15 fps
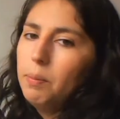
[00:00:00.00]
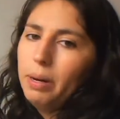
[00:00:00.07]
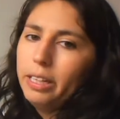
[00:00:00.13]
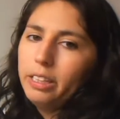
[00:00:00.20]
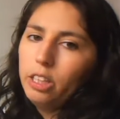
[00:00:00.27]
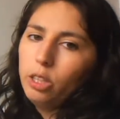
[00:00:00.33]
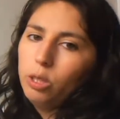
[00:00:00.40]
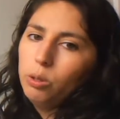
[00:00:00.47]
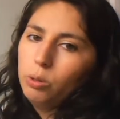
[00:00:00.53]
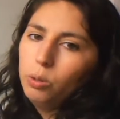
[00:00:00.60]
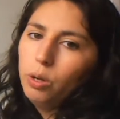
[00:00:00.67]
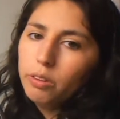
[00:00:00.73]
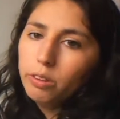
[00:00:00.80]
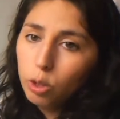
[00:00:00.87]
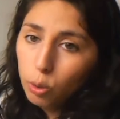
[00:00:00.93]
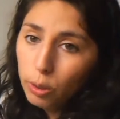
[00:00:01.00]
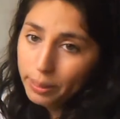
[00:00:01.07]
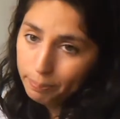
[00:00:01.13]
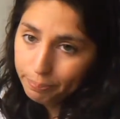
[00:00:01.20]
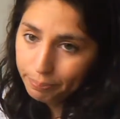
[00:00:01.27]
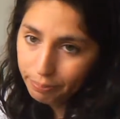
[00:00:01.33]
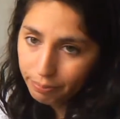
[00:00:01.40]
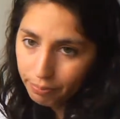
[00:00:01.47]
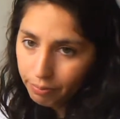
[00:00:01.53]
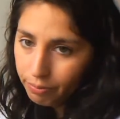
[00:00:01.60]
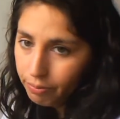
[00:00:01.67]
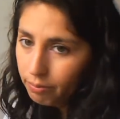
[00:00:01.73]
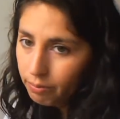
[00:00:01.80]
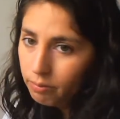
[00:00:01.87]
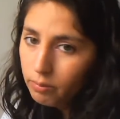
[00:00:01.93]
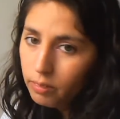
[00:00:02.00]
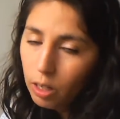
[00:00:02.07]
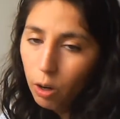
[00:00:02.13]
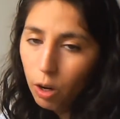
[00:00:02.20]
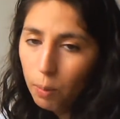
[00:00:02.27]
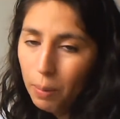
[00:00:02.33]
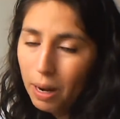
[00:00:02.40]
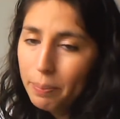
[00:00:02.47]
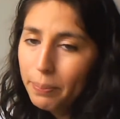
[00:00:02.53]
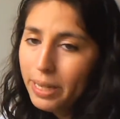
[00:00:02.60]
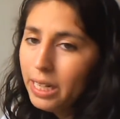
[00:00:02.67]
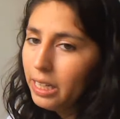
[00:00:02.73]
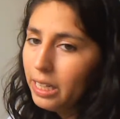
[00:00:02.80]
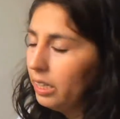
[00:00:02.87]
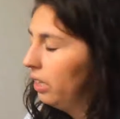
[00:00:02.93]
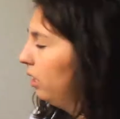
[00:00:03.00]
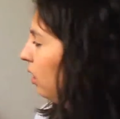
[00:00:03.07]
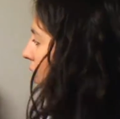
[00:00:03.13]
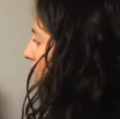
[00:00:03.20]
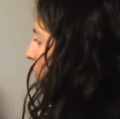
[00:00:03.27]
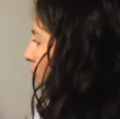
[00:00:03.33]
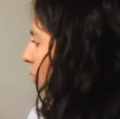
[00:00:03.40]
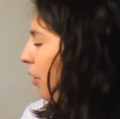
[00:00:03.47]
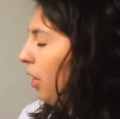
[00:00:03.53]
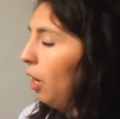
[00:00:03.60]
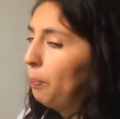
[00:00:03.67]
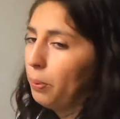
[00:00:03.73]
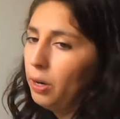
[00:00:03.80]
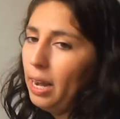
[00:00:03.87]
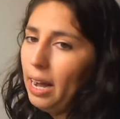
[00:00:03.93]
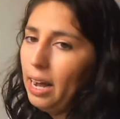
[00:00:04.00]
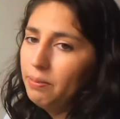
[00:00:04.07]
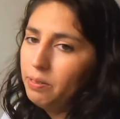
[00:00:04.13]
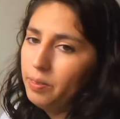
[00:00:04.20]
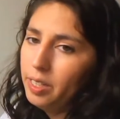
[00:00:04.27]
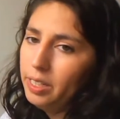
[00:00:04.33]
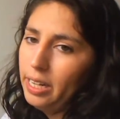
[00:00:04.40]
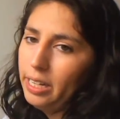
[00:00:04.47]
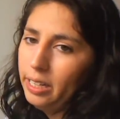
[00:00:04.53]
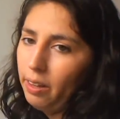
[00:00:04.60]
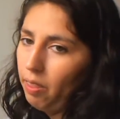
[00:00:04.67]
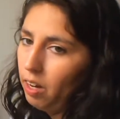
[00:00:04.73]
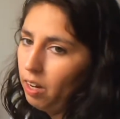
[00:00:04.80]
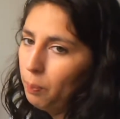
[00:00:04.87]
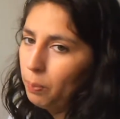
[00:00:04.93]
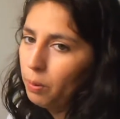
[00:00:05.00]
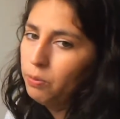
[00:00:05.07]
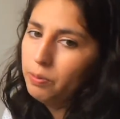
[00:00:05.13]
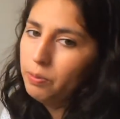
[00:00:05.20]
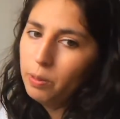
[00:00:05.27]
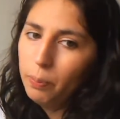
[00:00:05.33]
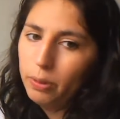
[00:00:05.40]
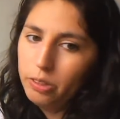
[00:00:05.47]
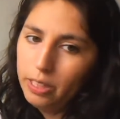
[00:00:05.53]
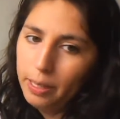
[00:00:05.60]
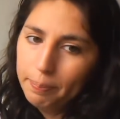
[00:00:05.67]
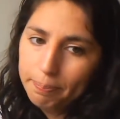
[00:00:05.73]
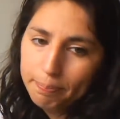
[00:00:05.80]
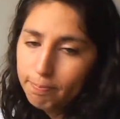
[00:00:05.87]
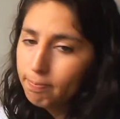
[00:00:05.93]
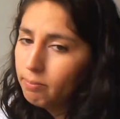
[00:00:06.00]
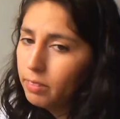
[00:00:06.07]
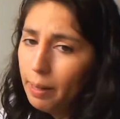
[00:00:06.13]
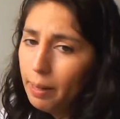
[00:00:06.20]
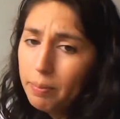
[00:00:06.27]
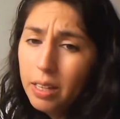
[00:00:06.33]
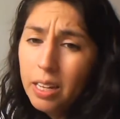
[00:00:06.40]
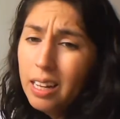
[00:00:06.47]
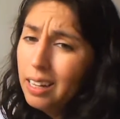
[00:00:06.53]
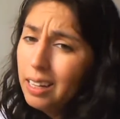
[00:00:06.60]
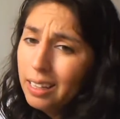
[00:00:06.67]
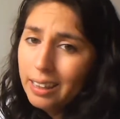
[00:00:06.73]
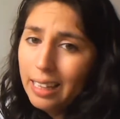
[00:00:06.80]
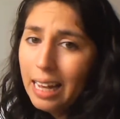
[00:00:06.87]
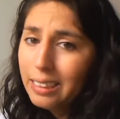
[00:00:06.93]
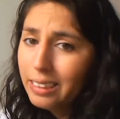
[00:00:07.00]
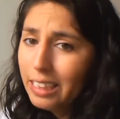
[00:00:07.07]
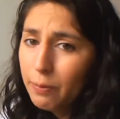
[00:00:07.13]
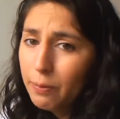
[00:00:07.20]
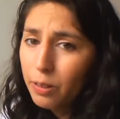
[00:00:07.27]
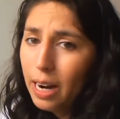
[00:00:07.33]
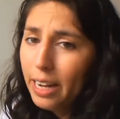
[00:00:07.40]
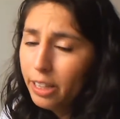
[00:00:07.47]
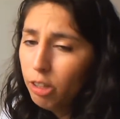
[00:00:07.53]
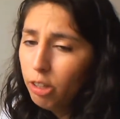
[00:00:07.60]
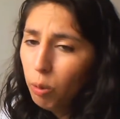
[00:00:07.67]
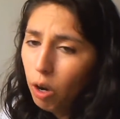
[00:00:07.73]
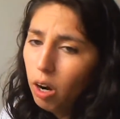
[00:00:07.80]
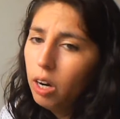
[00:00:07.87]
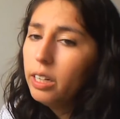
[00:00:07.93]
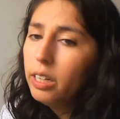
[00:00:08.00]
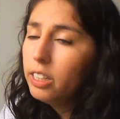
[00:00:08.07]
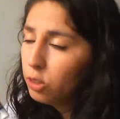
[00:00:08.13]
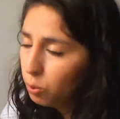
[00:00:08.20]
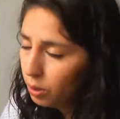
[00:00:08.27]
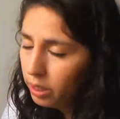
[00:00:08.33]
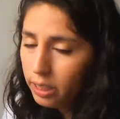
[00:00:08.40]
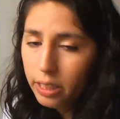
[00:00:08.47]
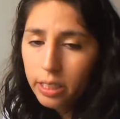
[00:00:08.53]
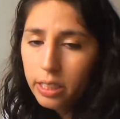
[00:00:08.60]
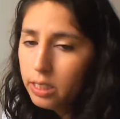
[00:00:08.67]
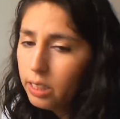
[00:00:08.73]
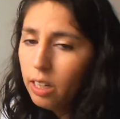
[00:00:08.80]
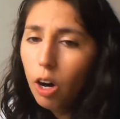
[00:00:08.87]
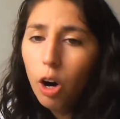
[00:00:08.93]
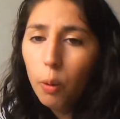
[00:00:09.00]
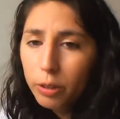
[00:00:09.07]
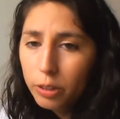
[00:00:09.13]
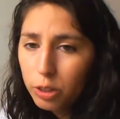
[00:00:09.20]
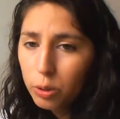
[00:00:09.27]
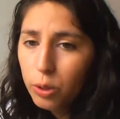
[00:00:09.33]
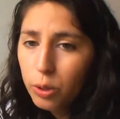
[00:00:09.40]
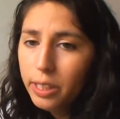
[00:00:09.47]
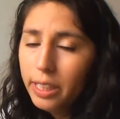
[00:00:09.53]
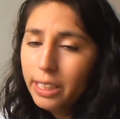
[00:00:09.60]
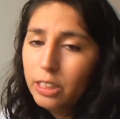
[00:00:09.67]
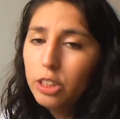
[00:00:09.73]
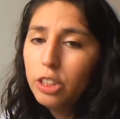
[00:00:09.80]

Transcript: my Q3, or my median for the upper half of the data, the upper 50%. Okay, last step for IQR is really easy. All we're doing is